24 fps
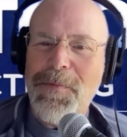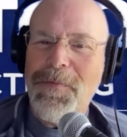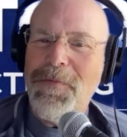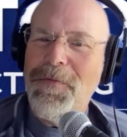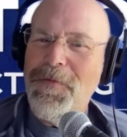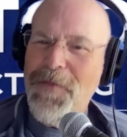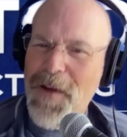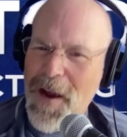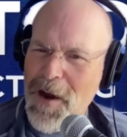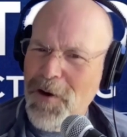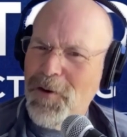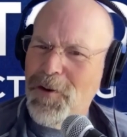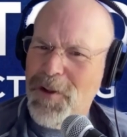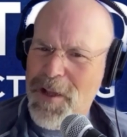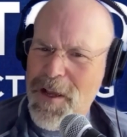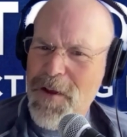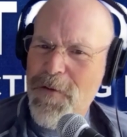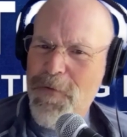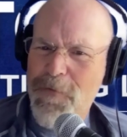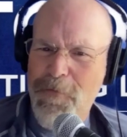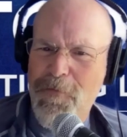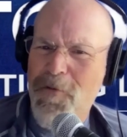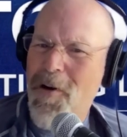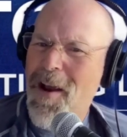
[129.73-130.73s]
fairly
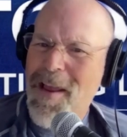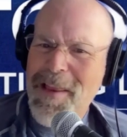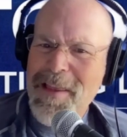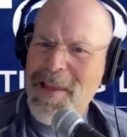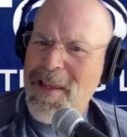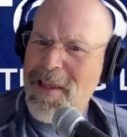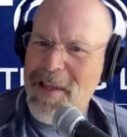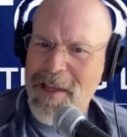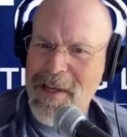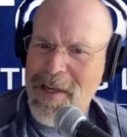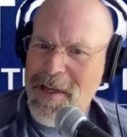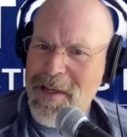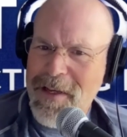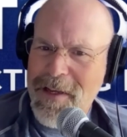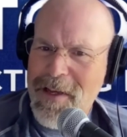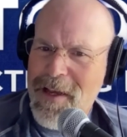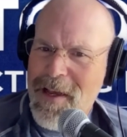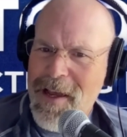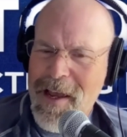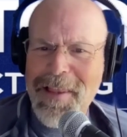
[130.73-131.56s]
friendly.